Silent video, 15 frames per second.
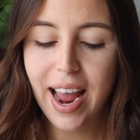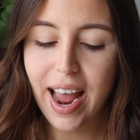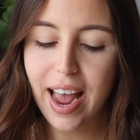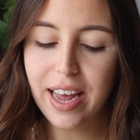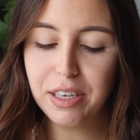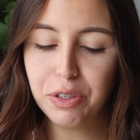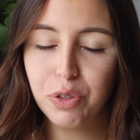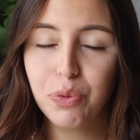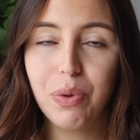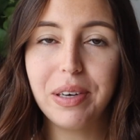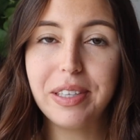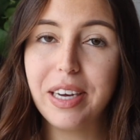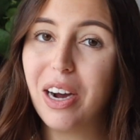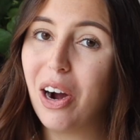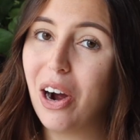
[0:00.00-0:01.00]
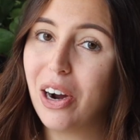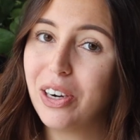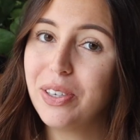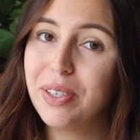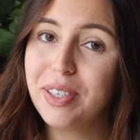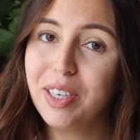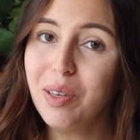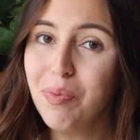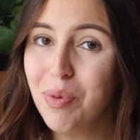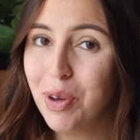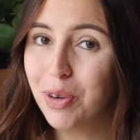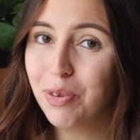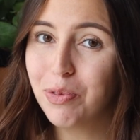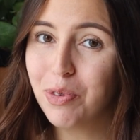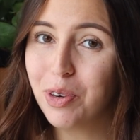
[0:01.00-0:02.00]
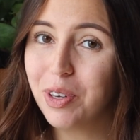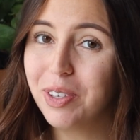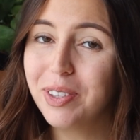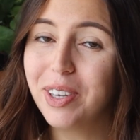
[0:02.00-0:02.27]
and while they are still beautiful,